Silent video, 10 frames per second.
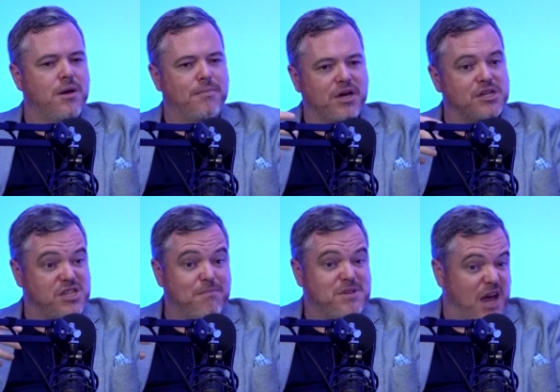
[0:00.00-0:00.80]
Because
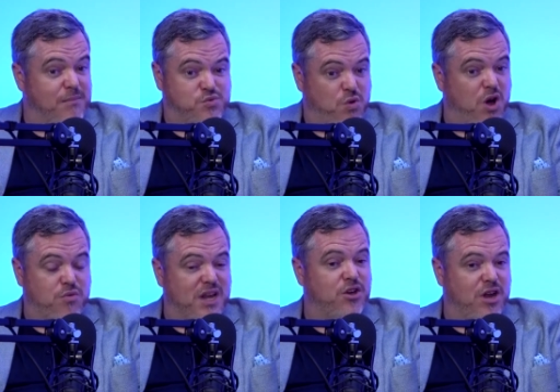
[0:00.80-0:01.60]
sometimes what a
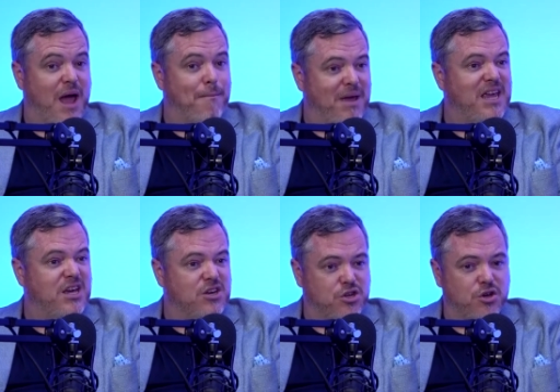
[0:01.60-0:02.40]
really good MP
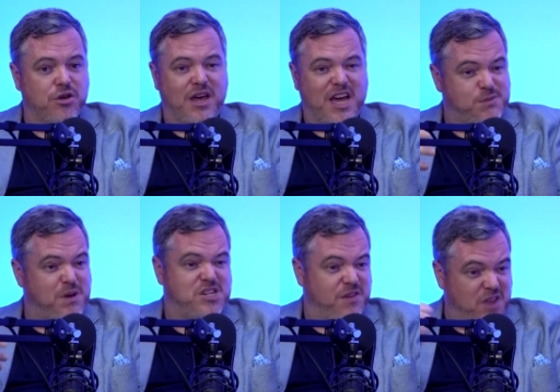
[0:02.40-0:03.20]
can do,
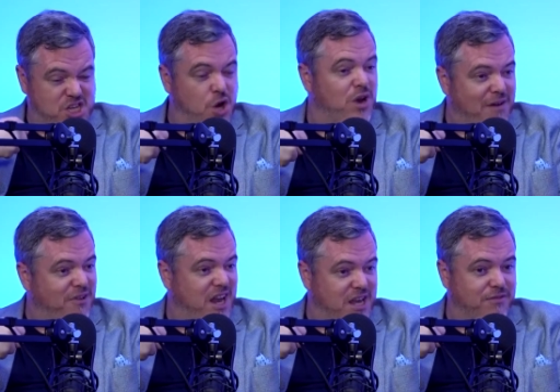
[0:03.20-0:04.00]
especially if they don't have
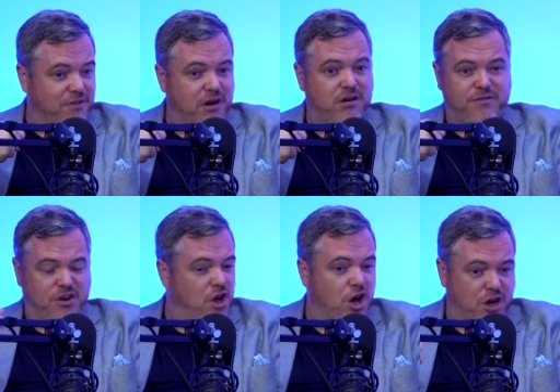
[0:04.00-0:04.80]
a lever, they're
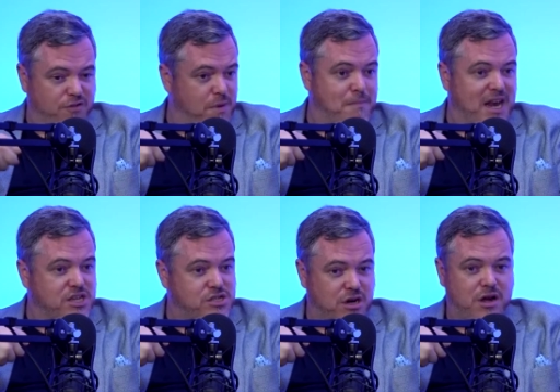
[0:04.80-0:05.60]
not a government
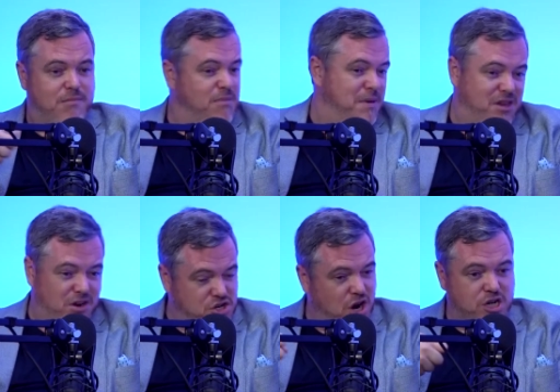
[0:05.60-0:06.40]
minister, maybe they're in
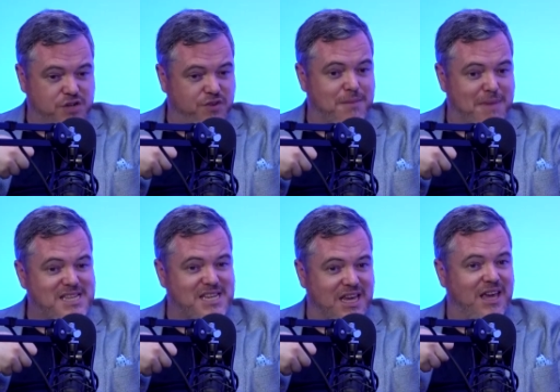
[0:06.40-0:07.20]
charge of a
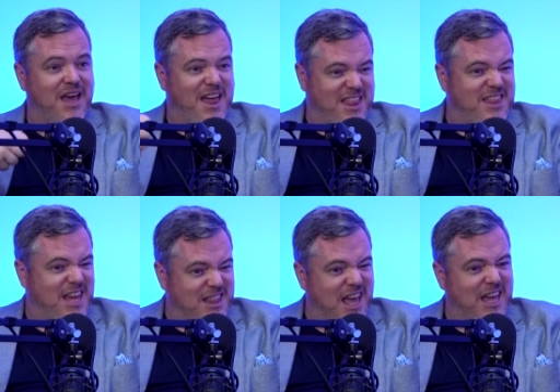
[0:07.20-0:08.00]
committee, the
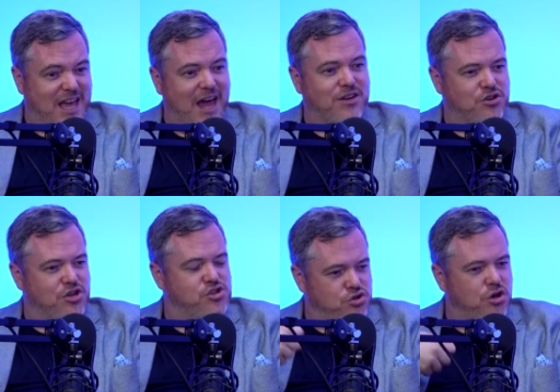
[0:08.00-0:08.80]
thing they can do
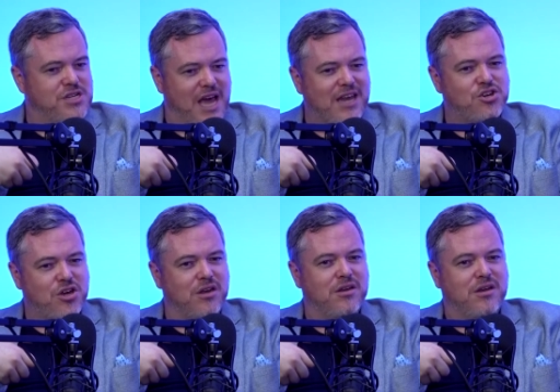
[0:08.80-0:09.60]
is draw
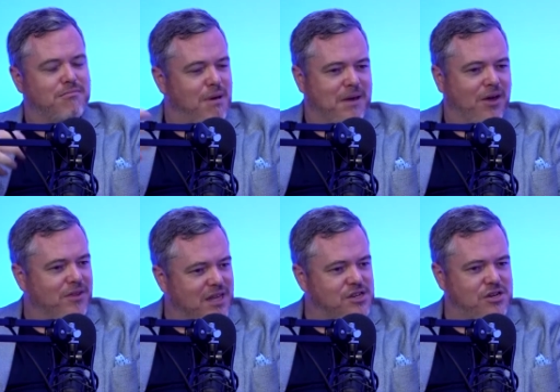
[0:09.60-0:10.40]
attention, maybe on
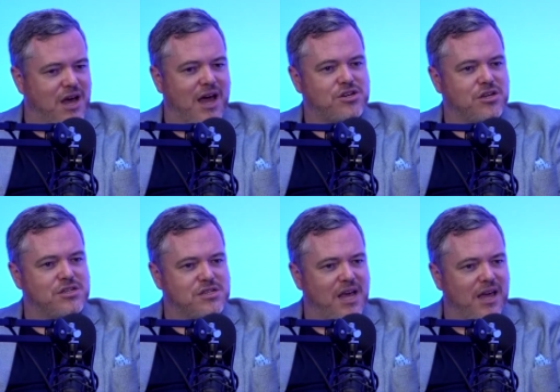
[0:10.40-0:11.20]
the international
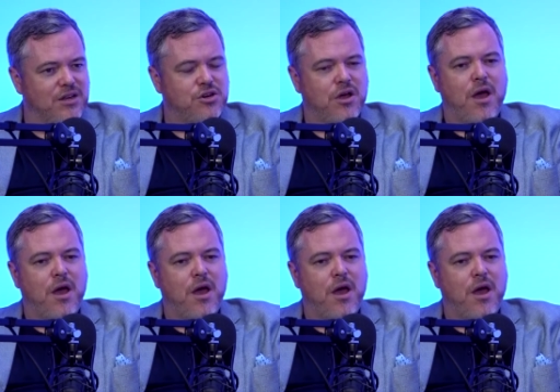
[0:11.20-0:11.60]
stage.